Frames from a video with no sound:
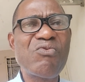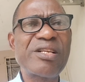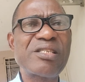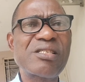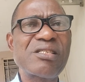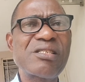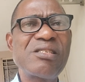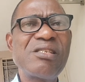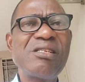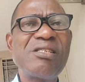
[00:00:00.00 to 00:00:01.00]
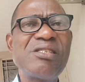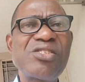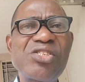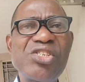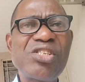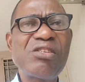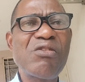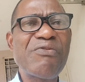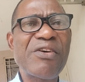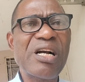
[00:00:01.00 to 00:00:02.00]
with teaching
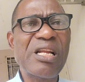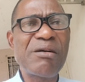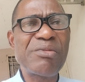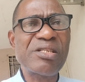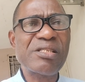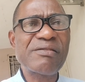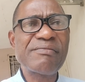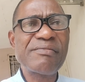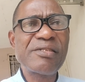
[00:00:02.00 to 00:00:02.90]
of economics.